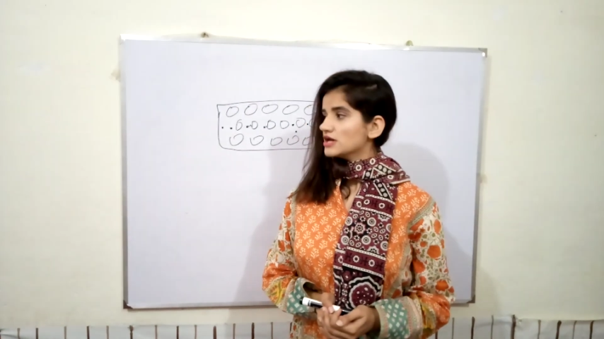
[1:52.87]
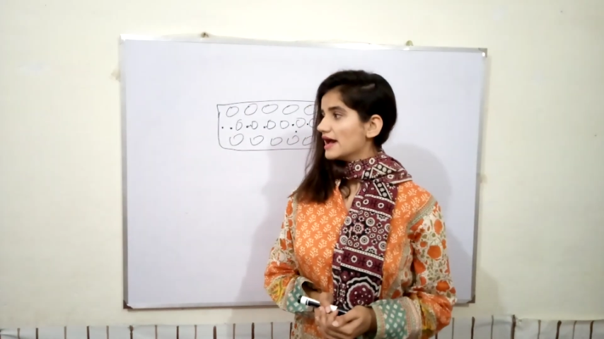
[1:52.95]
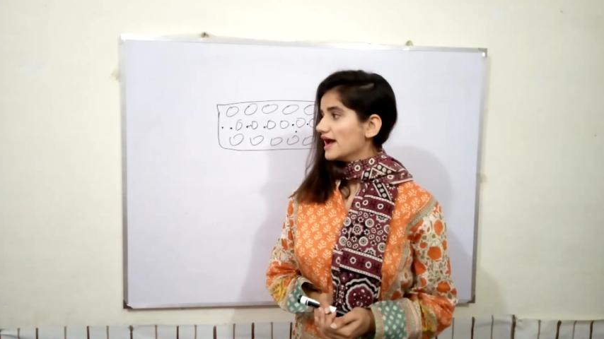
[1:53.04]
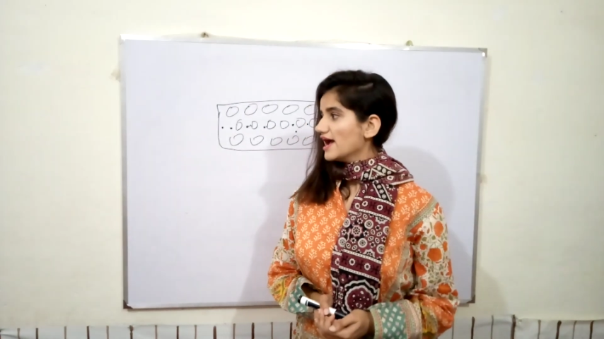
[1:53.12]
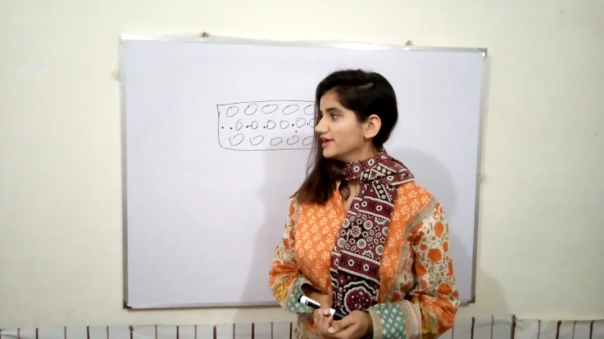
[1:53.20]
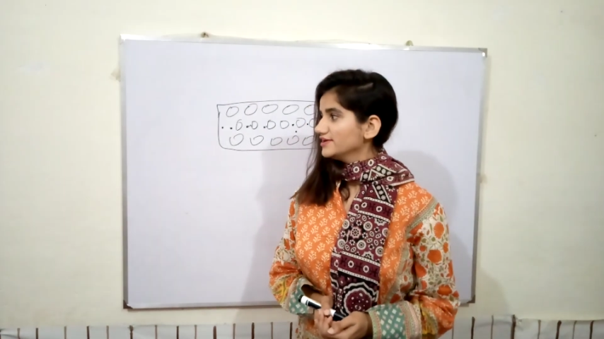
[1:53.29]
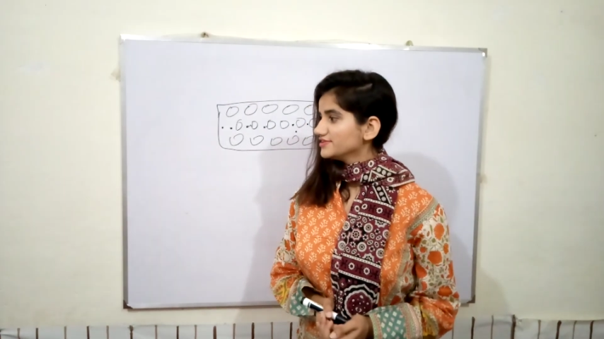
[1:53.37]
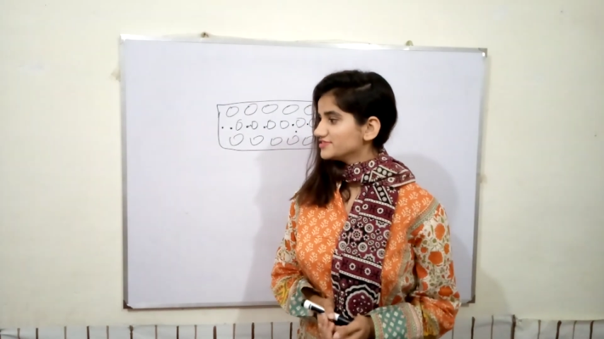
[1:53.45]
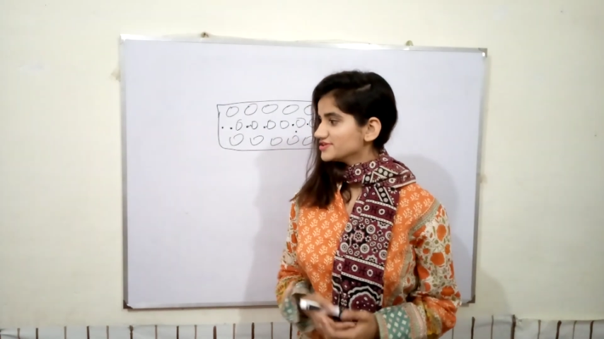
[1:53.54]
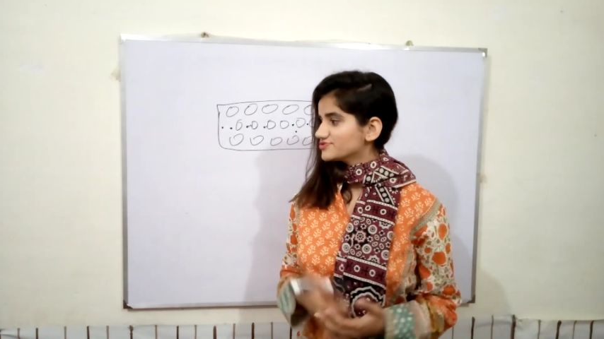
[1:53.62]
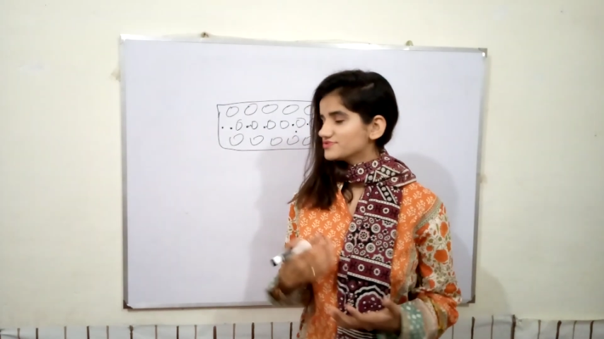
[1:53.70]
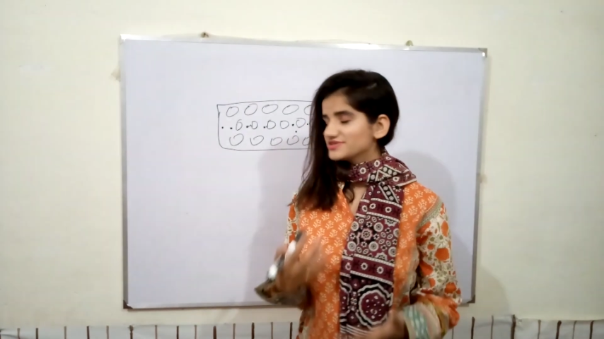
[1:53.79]
And
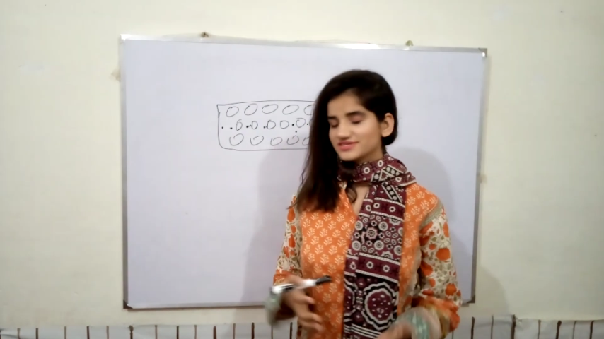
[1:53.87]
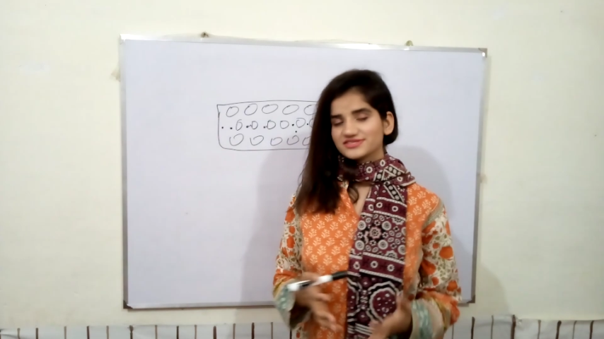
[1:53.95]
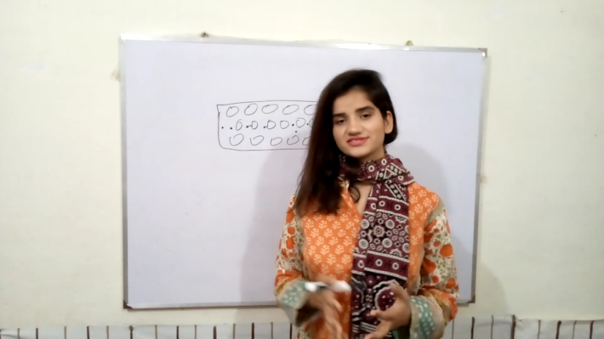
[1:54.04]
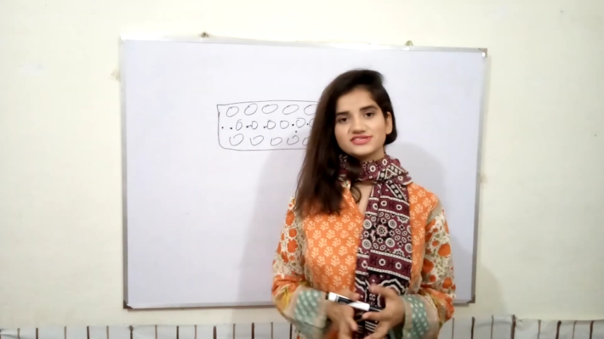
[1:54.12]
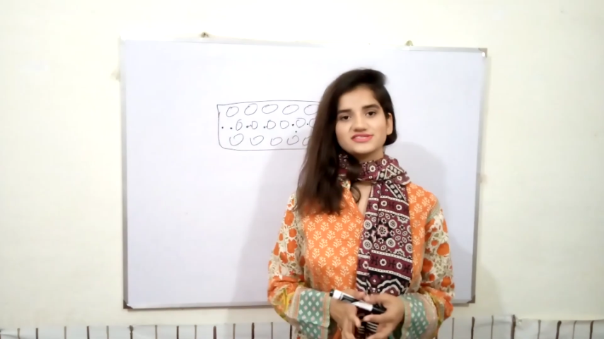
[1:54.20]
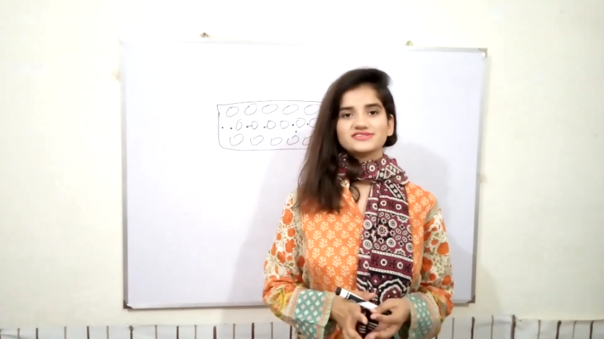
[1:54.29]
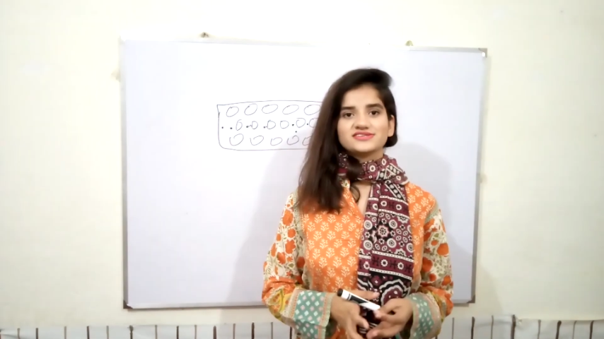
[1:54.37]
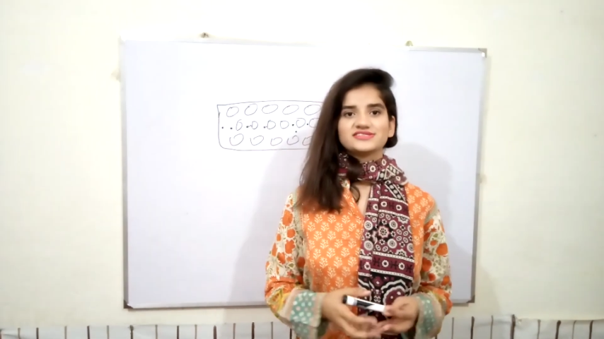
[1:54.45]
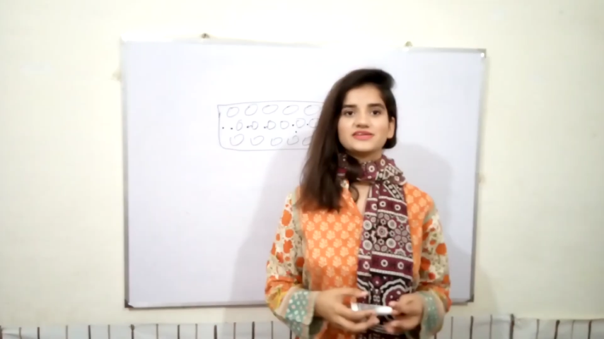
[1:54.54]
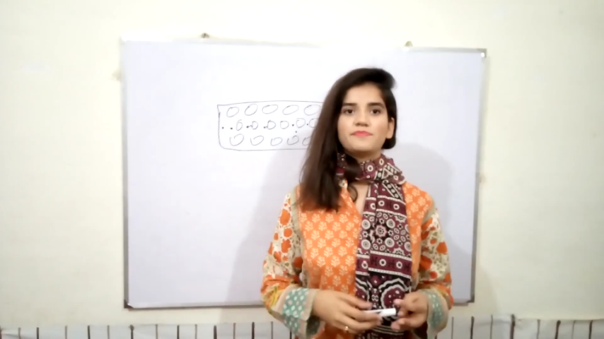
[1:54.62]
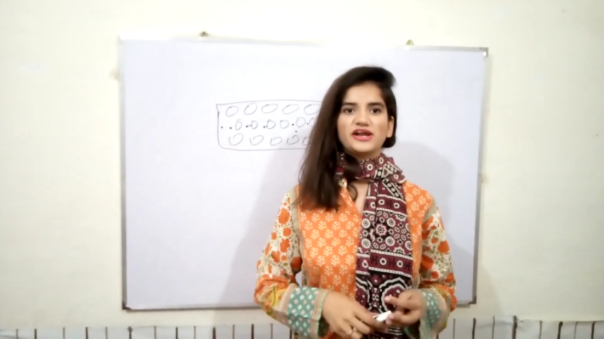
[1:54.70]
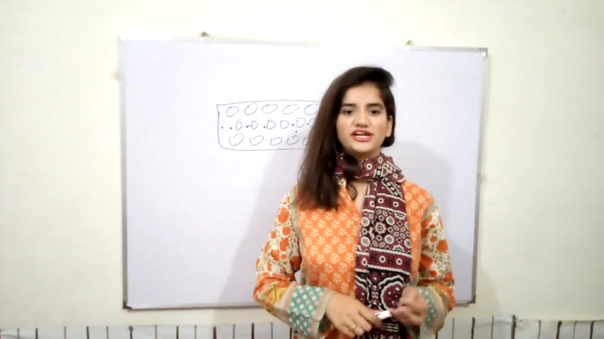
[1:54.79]
this resistance is
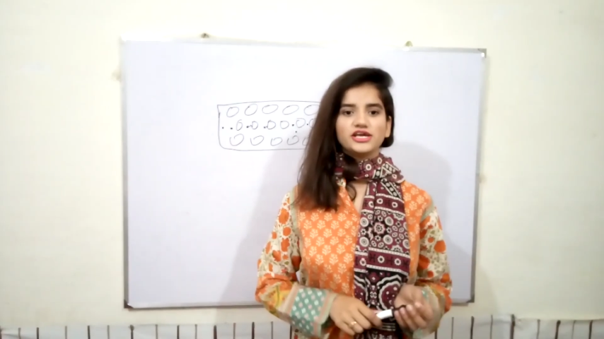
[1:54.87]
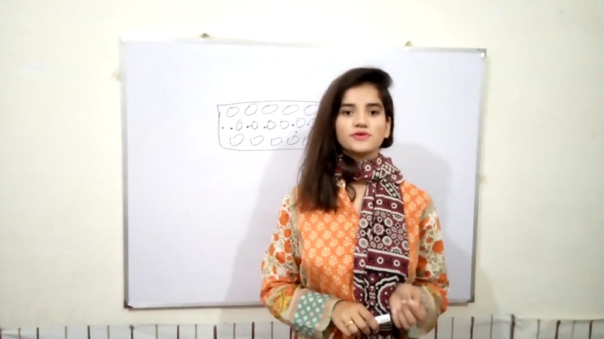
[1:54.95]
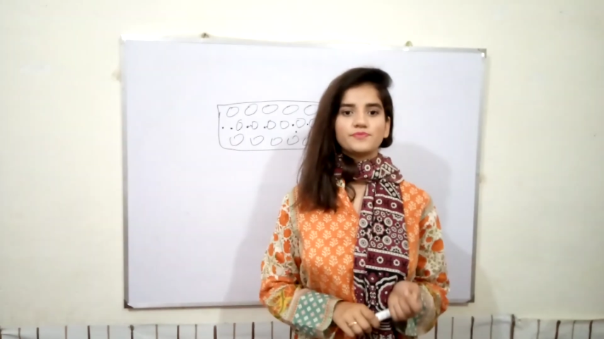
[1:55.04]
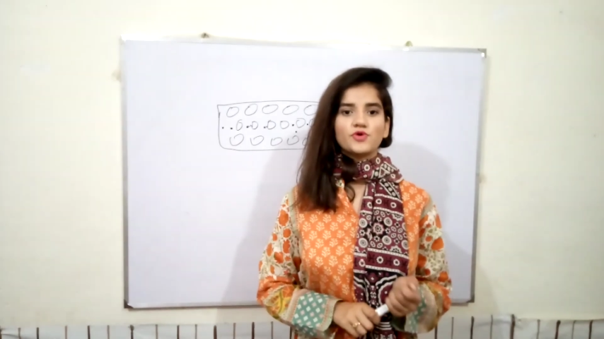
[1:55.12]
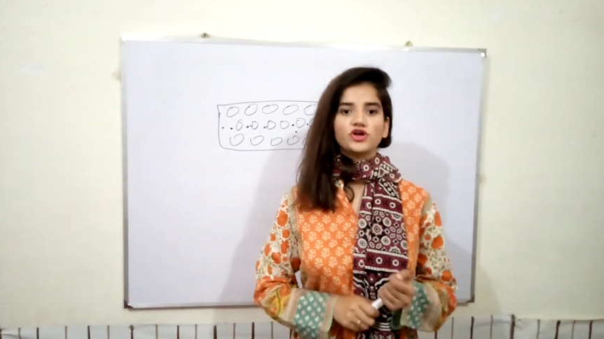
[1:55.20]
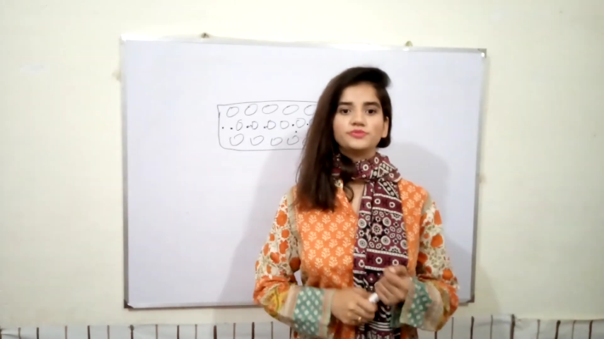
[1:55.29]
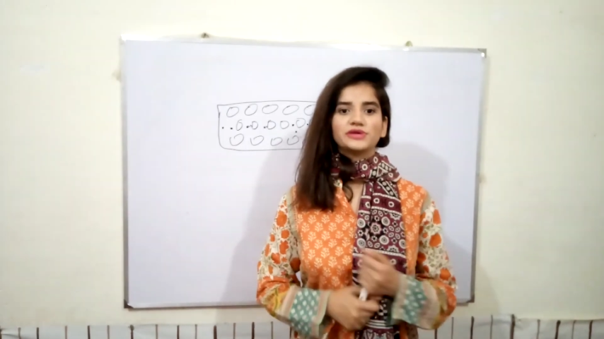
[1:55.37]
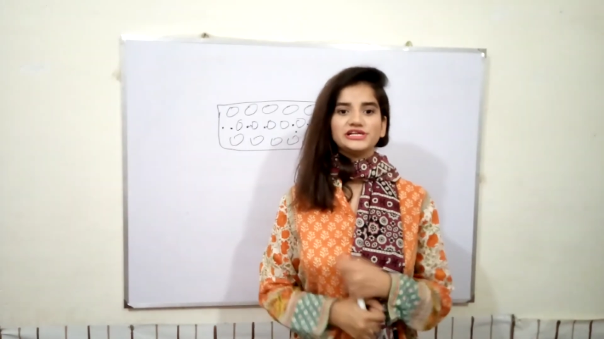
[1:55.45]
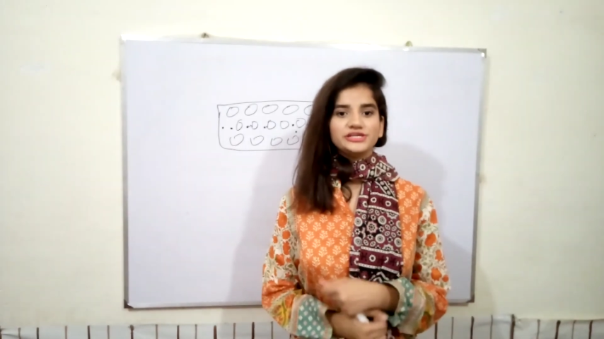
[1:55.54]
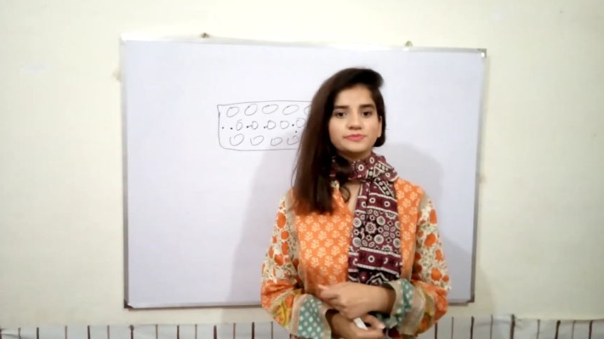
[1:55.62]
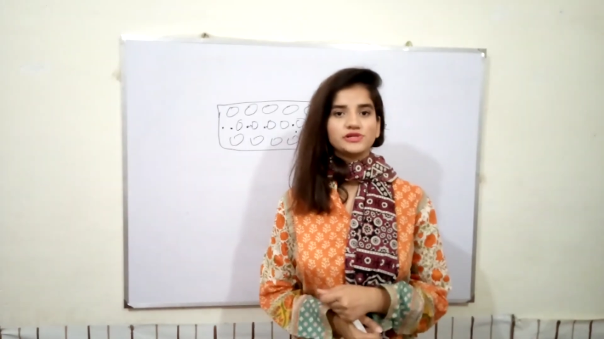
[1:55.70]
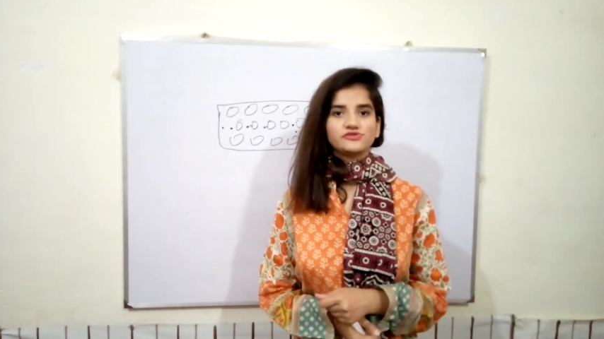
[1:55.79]
depending upon
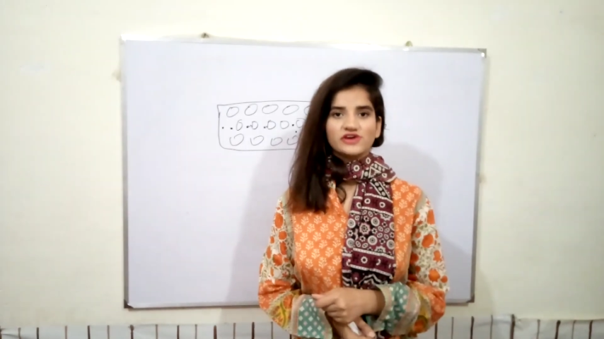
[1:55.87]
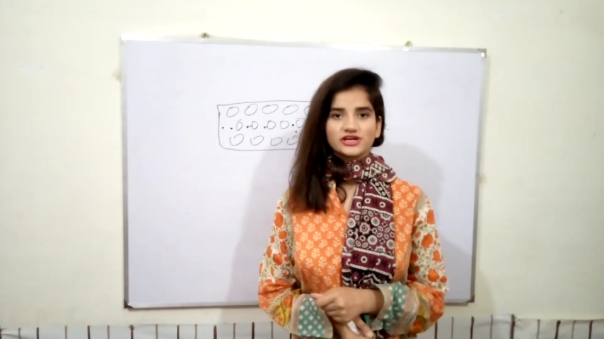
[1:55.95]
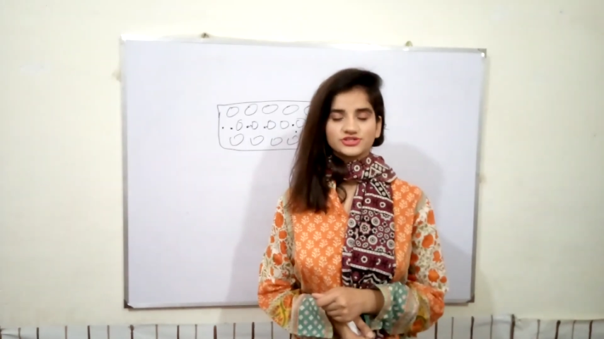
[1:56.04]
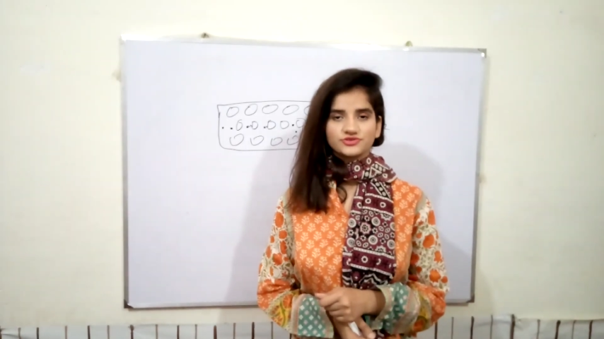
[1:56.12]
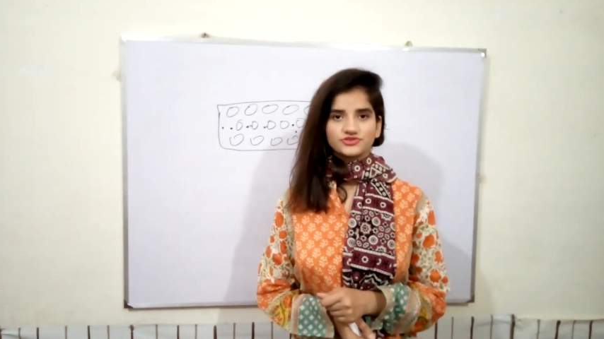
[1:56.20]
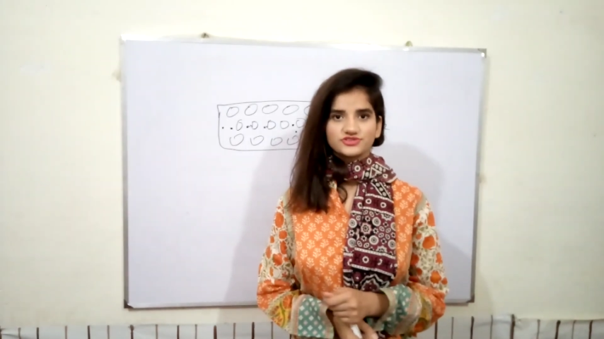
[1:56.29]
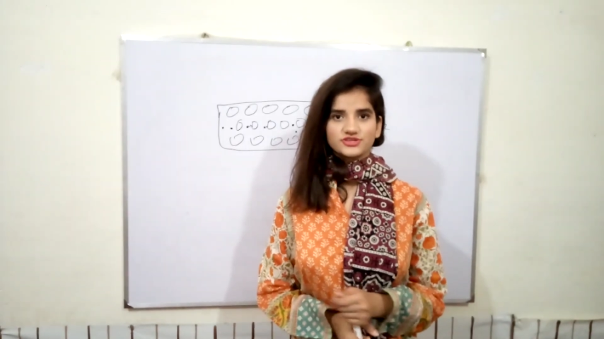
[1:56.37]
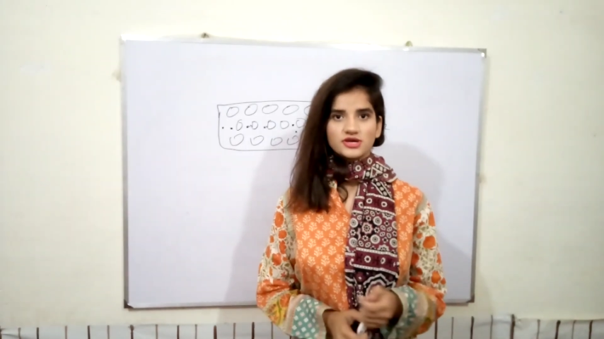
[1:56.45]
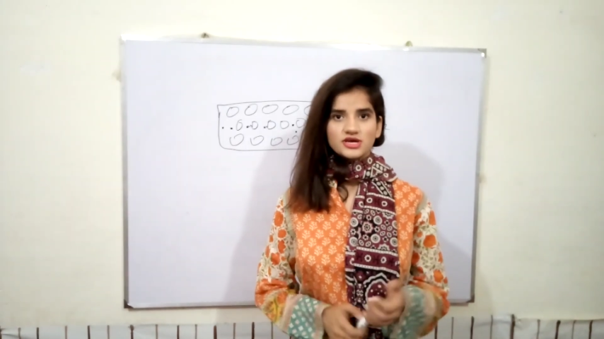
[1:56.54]
multiple factors.